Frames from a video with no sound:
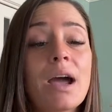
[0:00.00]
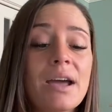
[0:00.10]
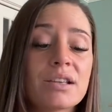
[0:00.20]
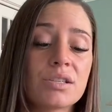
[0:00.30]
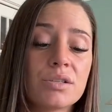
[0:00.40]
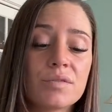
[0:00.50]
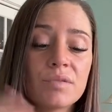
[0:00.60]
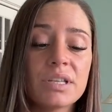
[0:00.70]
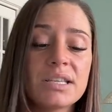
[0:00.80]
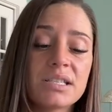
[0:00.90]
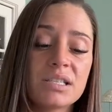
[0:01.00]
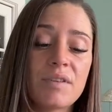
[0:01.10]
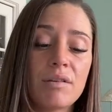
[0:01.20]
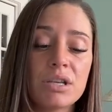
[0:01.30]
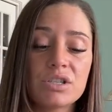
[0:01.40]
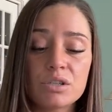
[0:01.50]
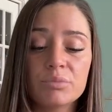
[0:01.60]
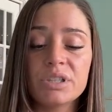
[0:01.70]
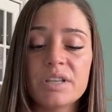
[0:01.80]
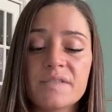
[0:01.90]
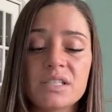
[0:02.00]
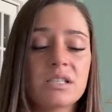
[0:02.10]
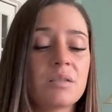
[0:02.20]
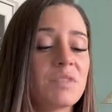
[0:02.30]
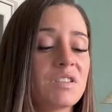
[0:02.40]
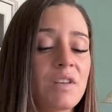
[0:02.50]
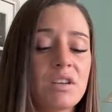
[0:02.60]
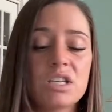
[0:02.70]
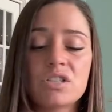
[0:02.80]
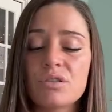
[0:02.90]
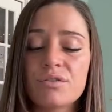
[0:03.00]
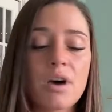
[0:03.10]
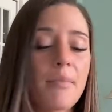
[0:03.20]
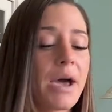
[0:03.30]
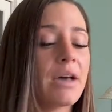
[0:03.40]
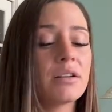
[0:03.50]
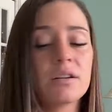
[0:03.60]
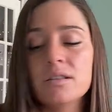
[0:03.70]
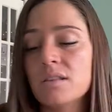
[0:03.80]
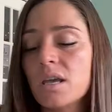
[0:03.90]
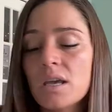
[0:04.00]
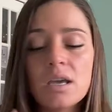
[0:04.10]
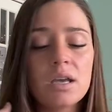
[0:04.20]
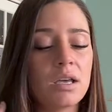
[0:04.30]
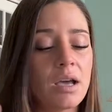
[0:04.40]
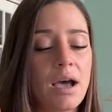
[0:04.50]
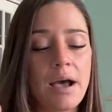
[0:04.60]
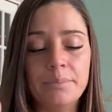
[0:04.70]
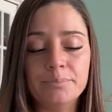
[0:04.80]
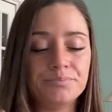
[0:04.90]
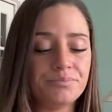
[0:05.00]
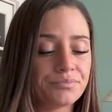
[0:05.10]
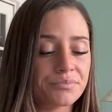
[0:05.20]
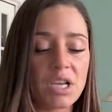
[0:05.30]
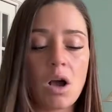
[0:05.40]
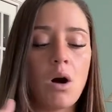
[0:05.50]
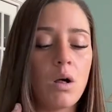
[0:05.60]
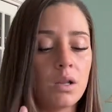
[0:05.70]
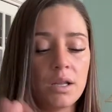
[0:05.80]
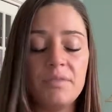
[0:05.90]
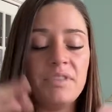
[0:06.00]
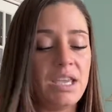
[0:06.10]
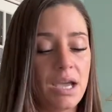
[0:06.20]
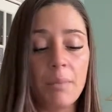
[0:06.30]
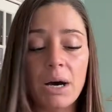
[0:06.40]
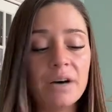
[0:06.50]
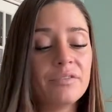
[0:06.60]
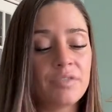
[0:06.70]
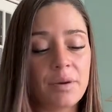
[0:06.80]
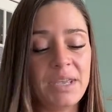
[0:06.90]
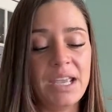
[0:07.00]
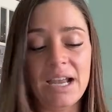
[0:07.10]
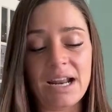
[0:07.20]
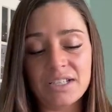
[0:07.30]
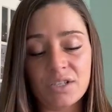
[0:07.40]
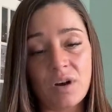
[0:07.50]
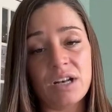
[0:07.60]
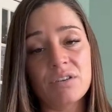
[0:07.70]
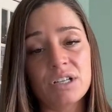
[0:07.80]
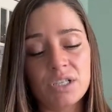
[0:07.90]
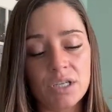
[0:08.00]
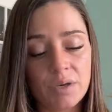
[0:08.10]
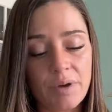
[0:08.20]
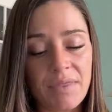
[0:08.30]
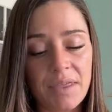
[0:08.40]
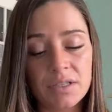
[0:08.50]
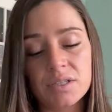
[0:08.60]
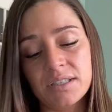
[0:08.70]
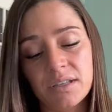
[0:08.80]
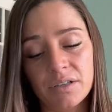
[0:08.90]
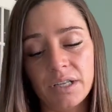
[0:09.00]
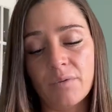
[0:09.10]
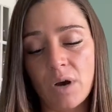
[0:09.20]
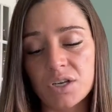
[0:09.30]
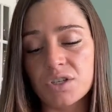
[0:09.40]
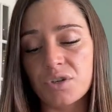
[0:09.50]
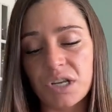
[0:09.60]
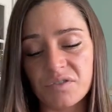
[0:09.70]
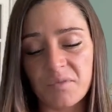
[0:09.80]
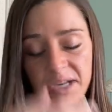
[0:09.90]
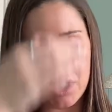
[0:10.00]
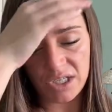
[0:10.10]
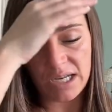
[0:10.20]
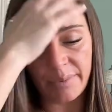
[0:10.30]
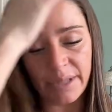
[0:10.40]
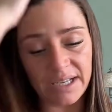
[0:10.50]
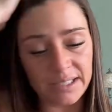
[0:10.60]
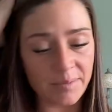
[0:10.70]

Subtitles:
I ask you to release this foundational belief system, this foundational thought pattern, all of the above from me, and I surrender it to you. And then just literally watch the transformation take place.